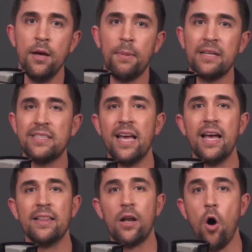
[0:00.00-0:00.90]
by
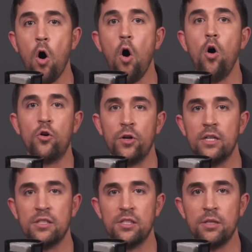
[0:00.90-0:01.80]
saying that all
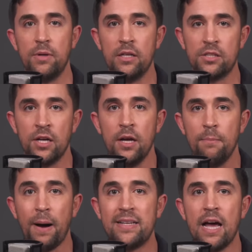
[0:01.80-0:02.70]
criticism is,
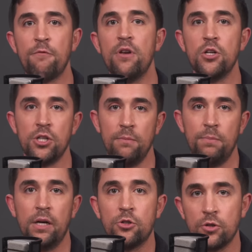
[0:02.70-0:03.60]
by definition,
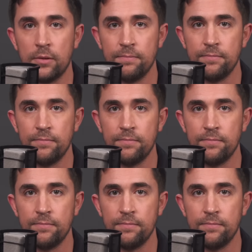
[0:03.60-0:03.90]
bigotry.